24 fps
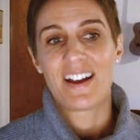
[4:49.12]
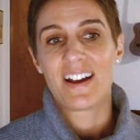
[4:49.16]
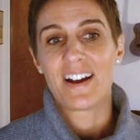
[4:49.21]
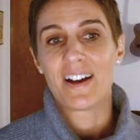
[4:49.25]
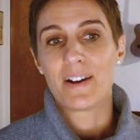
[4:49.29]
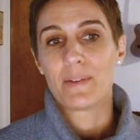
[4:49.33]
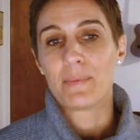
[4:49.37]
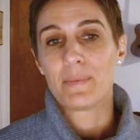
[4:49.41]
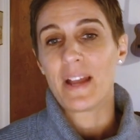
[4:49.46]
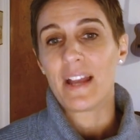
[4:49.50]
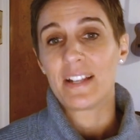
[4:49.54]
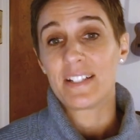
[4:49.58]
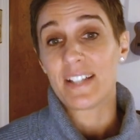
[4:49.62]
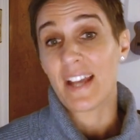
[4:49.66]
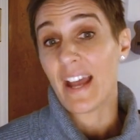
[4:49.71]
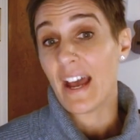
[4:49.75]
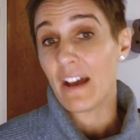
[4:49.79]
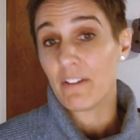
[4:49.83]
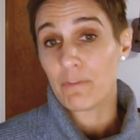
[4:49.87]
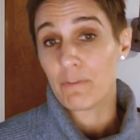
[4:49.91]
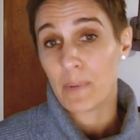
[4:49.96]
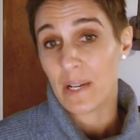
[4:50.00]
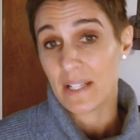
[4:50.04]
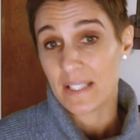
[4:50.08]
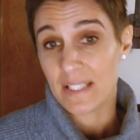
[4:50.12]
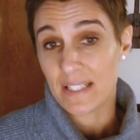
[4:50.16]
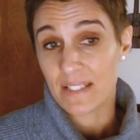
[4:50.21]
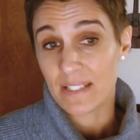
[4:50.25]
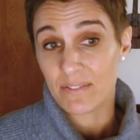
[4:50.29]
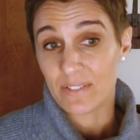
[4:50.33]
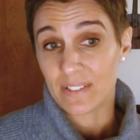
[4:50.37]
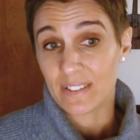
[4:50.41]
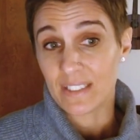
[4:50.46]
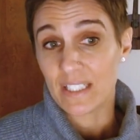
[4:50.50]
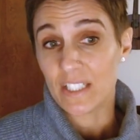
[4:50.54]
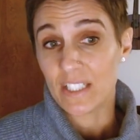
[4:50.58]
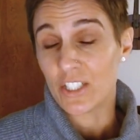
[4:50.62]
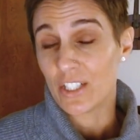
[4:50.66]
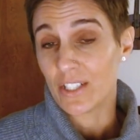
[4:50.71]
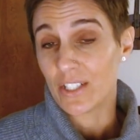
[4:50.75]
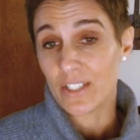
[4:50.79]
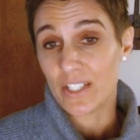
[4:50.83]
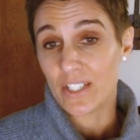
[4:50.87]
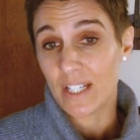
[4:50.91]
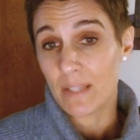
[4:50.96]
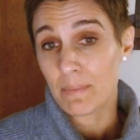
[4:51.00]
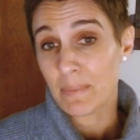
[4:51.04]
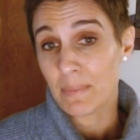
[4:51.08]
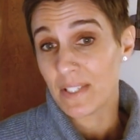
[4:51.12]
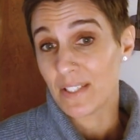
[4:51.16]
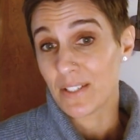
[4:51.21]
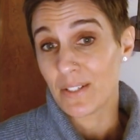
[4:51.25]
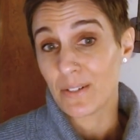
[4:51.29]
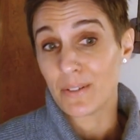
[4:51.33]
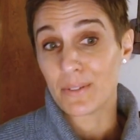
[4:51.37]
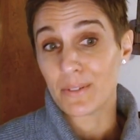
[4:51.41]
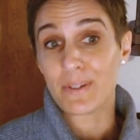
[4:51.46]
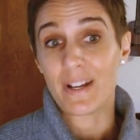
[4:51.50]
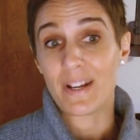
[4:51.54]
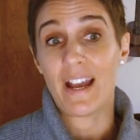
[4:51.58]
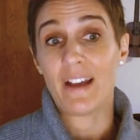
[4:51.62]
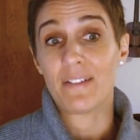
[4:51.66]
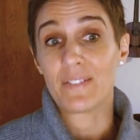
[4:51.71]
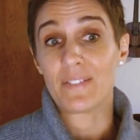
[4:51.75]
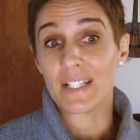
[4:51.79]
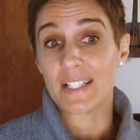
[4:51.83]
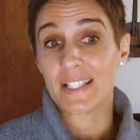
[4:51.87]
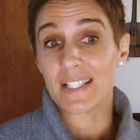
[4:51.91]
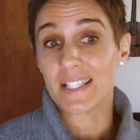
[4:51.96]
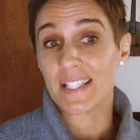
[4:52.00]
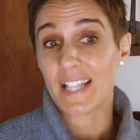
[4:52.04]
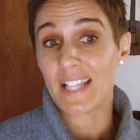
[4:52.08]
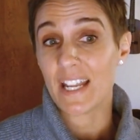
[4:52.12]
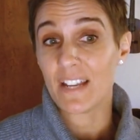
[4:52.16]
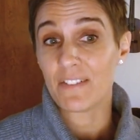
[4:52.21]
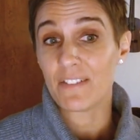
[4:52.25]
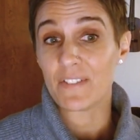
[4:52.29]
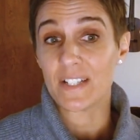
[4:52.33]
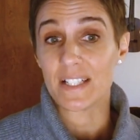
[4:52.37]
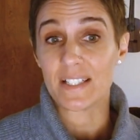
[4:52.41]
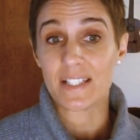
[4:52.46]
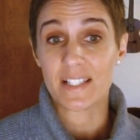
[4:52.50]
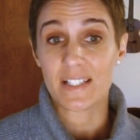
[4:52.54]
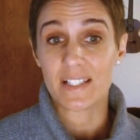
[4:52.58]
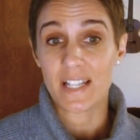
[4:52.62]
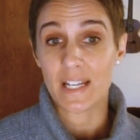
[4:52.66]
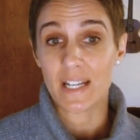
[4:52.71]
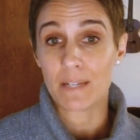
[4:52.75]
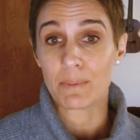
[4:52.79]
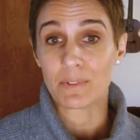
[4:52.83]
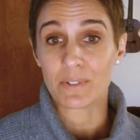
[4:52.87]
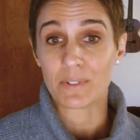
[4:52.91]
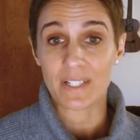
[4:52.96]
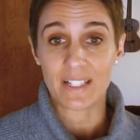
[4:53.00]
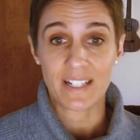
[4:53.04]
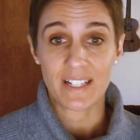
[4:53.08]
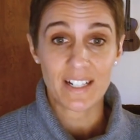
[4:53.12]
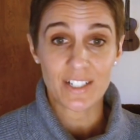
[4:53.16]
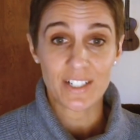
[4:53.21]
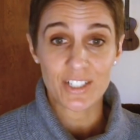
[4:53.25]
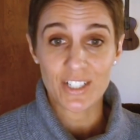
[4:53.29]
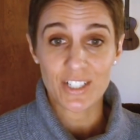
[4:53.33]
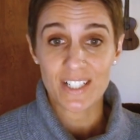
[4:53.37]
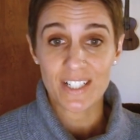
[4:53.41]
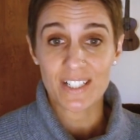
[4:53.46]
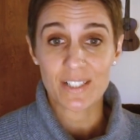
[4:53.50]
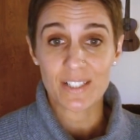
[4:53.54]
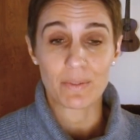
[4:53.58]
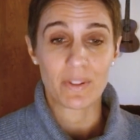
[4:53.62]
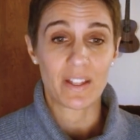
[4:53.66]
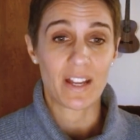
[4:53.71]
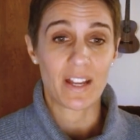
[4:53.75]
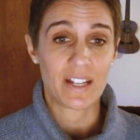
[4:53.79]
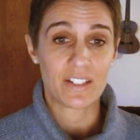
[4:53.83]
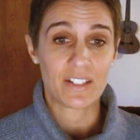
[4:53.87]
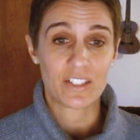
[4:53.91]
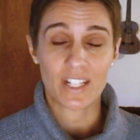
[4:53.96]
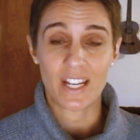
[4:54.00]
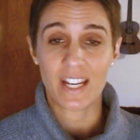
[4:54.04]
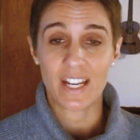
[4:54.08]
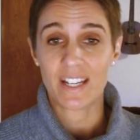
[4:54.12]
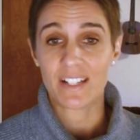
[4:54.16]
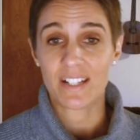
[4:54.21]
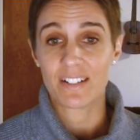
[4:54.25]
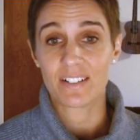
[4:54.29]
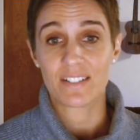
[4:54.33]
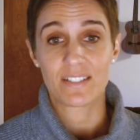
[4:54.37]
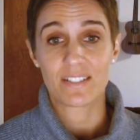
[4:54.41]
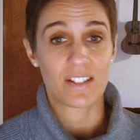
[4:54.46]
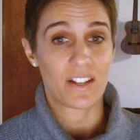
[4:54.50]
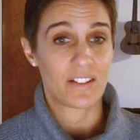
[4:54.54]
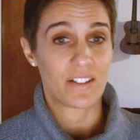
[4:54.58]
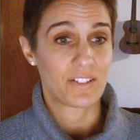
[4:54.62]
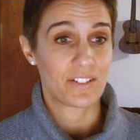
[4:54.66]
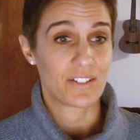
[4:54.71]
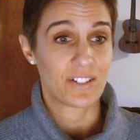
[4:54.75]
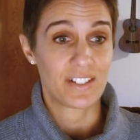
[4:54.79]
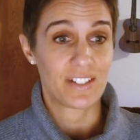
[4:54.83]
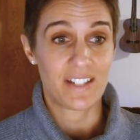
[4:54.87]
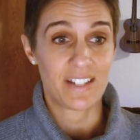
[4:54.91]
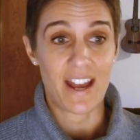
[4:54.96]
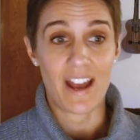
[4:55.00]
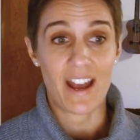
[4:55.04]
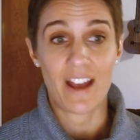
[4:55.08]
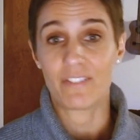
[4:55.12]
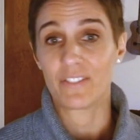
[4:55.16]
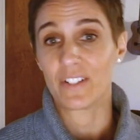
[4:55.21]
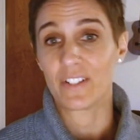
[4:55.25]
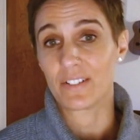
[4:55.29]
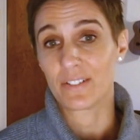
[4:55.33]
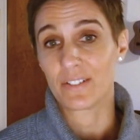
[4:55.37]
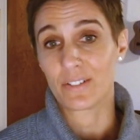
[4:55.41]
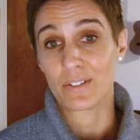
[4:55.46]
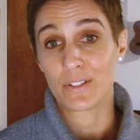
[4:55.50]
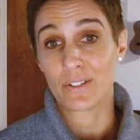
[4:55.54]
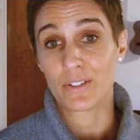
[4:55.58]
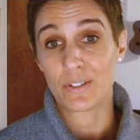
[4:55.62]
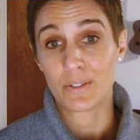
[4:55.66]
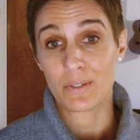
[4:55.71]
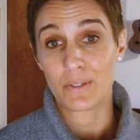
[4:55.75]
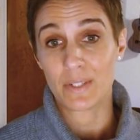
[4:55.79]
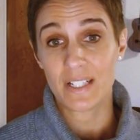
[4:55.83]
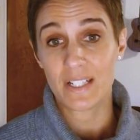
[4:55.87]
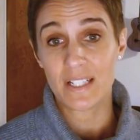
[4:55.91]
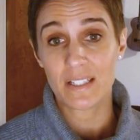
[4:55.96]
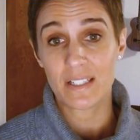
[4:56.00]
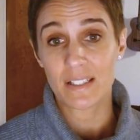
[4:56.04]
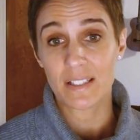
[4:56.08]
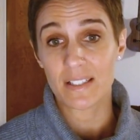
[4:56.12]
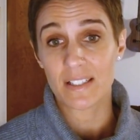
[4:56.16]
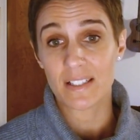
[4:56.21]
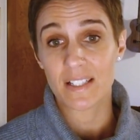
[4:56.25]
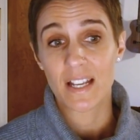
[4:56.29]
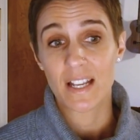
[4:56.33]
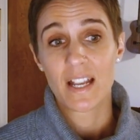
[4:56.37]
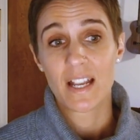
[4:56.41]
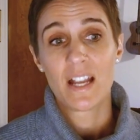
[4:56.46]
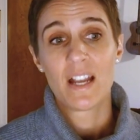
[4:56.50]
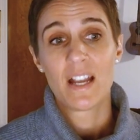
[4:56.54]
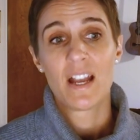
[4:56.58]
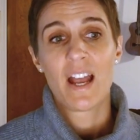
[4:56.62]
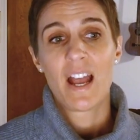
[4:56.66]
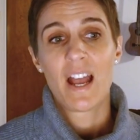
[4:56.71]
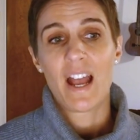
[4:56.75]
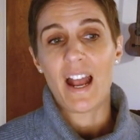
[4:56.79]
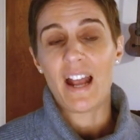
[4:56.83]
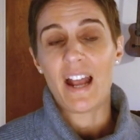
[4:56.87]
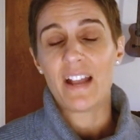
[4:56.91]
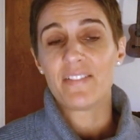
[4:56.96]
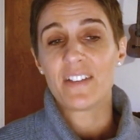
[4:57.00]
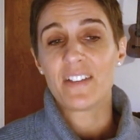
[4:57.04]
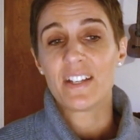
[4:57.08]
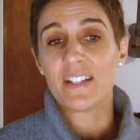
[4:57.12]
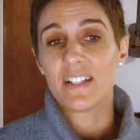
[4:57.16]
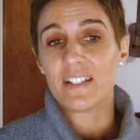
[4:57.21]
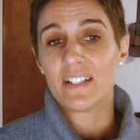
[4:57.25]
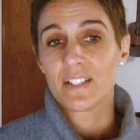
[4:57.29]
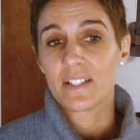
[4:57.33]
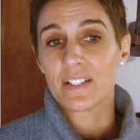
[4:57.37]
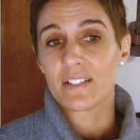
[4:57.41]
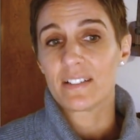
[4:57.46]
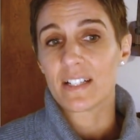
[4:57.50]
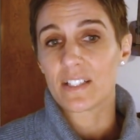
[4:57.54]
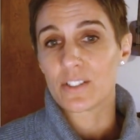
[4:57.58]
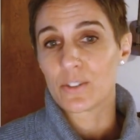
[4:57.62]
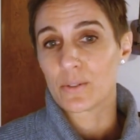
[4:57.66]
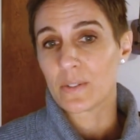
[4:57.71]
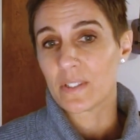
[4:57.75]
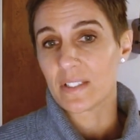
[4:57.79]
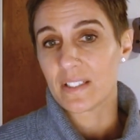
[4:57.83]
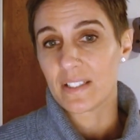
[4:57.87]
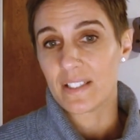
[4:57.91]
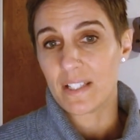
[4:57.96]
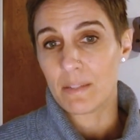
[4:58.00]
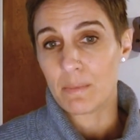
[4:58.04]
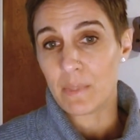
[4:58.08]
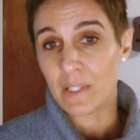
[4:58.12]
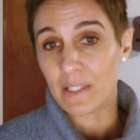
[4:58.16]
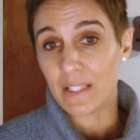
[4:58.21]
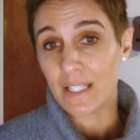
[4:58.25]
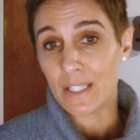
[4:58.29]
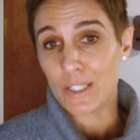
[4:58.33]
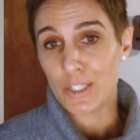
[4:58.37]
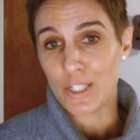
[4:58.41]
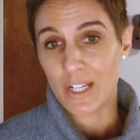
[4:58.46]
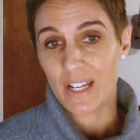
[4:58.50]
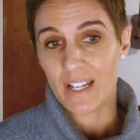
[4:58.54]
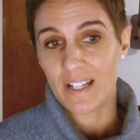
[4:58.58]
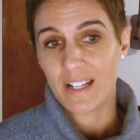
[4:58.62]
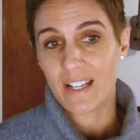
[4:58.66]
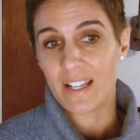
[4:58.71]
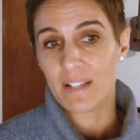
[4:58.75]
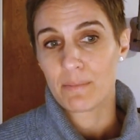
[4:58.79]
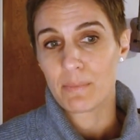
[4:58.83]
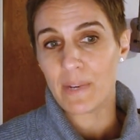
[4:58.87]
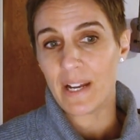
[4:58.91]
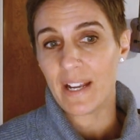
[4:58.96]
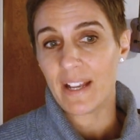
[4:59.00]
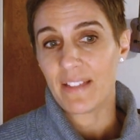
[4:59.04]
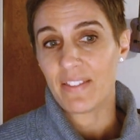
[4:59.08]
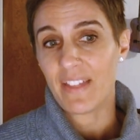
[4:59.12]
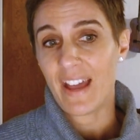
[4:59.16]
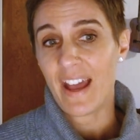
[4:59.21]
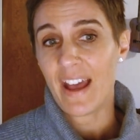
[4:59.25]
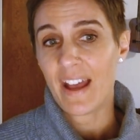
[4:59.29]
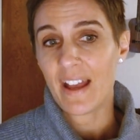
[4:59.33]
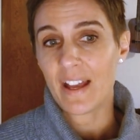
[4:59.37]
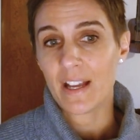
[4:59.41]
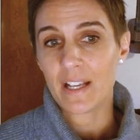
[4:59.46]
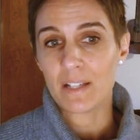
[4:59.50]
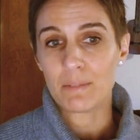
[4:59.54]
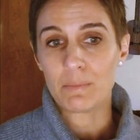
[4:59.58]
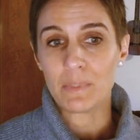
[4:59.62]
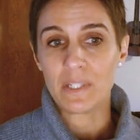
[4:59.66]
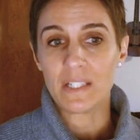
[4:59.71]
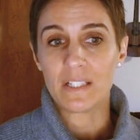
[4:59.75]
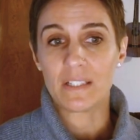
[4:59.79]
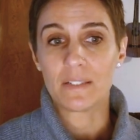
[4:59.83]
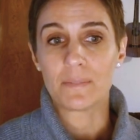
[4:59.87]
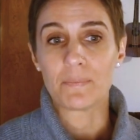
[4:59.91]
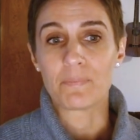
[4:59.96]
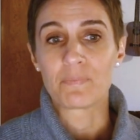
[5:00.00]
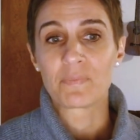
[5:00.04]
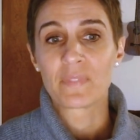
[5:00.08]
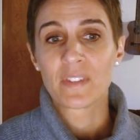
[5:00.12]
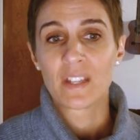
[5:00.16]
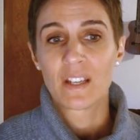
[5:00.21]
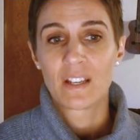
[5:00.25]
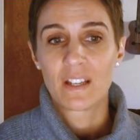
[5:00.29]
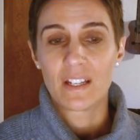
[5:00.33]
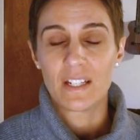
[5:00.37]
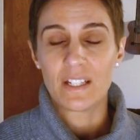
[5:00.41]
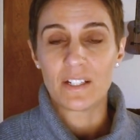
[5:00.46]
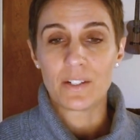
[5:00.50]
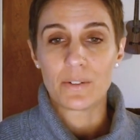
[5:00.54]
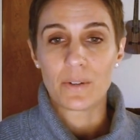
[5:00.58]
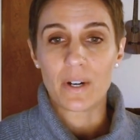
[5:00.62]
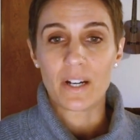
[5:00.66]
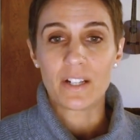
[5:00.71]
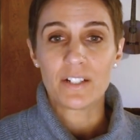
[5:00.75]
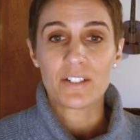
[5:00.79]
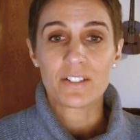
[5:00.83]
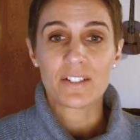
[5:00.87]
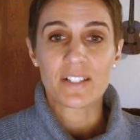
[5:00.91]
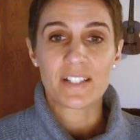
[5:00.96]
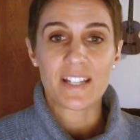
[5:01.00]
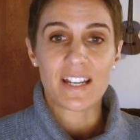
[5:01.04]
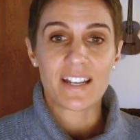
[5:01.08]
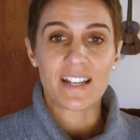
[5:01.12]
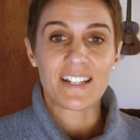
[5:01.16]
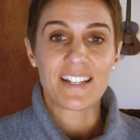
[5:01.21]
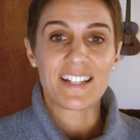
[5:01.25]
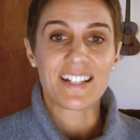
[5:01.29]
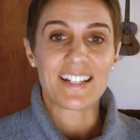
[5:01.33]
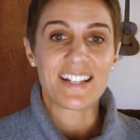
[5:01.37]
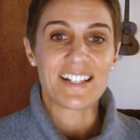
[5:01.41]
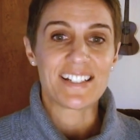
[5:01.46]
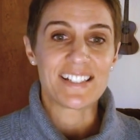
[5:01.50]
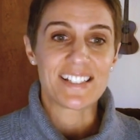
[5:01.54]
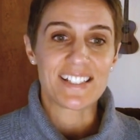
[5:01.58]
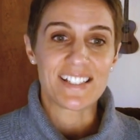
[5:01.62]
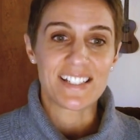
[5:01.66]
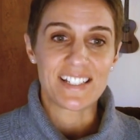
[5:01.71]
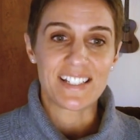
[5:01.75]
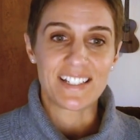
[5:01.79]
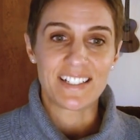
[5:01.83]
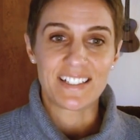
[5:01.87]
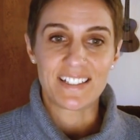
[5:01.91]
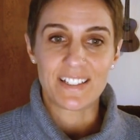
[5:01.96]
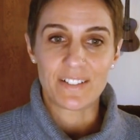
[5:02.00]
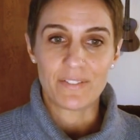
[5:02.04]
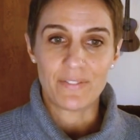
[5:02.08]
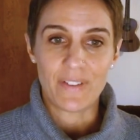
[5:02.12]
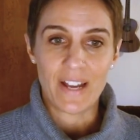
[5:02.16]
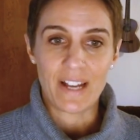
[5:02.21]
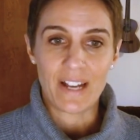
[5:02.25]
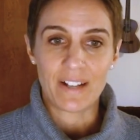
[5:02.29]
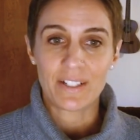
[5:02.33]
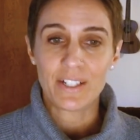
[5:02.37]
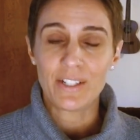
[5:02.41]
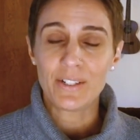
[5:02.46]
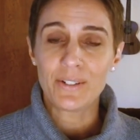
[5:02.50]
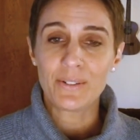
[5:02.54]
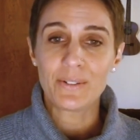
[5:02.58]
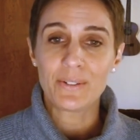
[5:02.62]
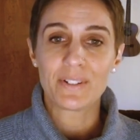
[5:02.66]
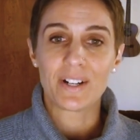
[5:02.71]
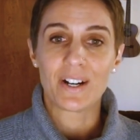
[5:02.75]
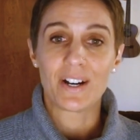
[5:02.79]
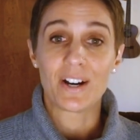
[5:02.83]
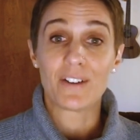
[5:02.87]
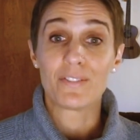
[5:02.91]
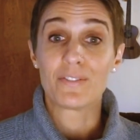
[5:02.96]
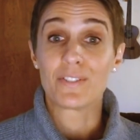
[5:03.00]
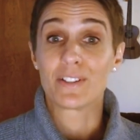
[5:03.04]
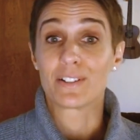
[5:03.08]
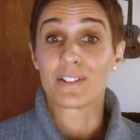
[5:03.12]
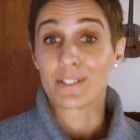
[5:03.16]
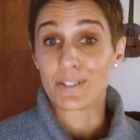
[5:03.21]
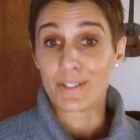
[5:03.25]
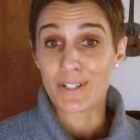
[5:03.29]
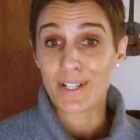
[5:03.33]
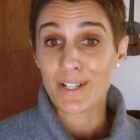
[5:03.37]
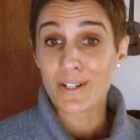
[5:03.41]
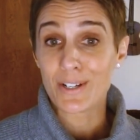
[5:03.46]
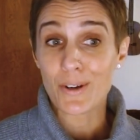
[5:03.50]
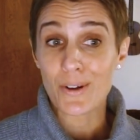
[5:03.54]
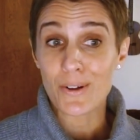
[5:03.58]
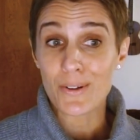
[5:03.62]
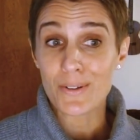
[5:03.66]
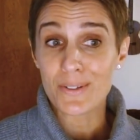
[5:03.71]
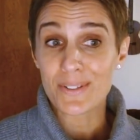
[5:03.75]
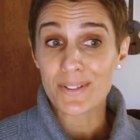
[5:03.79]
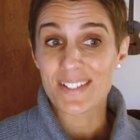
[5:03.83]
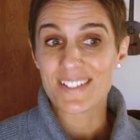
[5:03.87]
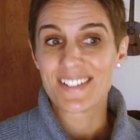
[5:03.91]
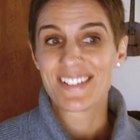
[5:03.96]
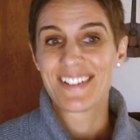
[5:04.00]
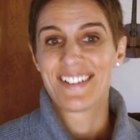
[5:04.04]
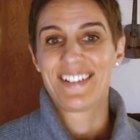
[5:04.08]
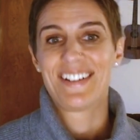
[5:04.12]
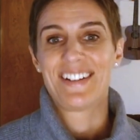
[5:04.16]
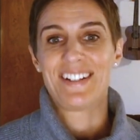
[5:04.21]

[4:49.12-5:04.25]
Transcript: Um, to have positive relationships, so having safe and stable connections with educators, other staff, and other students. And then intellectual stimulation. And by that, I mean, you know, understanding and seeing the value of the learning goals,